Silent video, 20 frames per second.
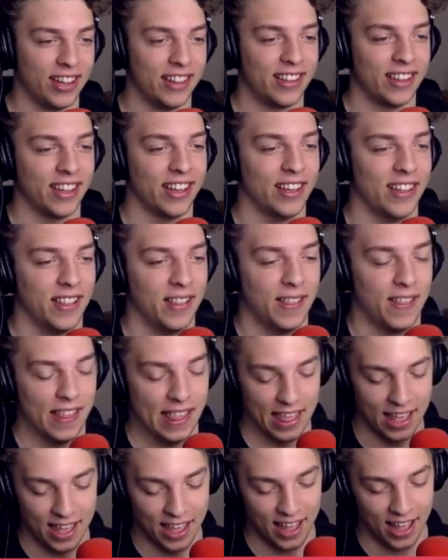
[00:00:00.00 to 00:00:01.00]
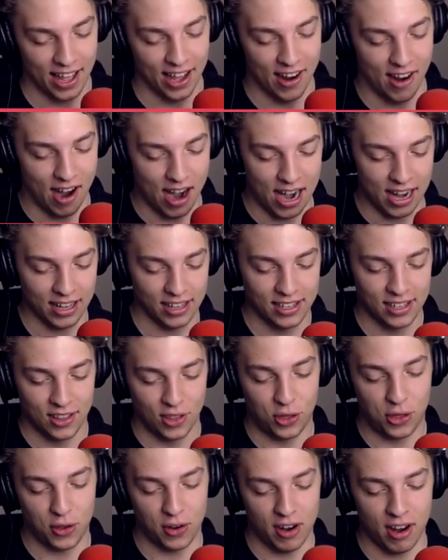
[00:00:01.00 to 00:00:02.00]
Don't worry, I also didn't test right. mine,
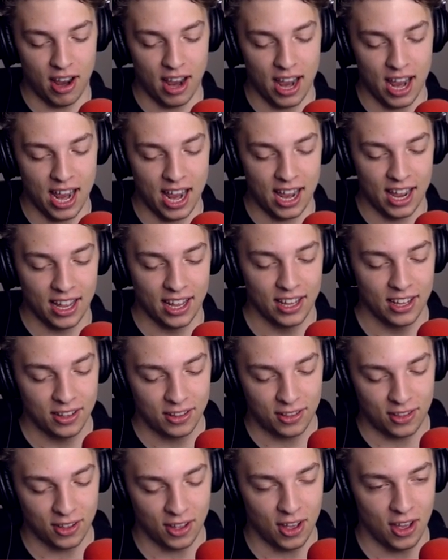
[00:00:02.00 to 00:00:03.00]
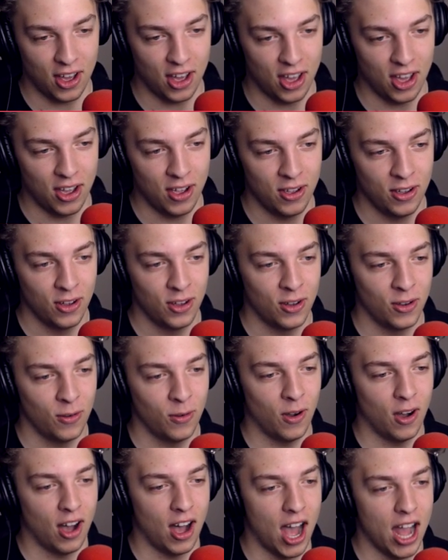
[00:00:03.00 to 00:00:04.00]
Josh. Three, oh my god. I love two, the lights.
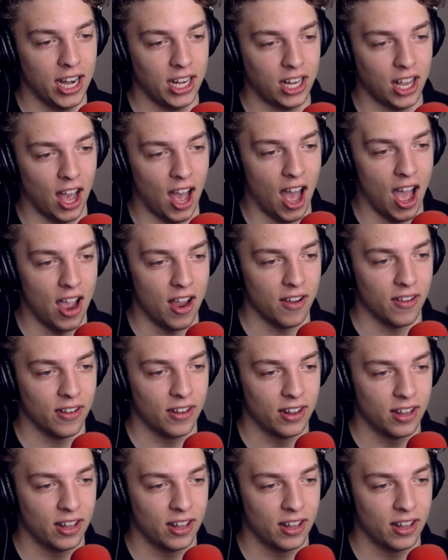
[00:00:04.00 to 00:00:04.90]
One, what? go!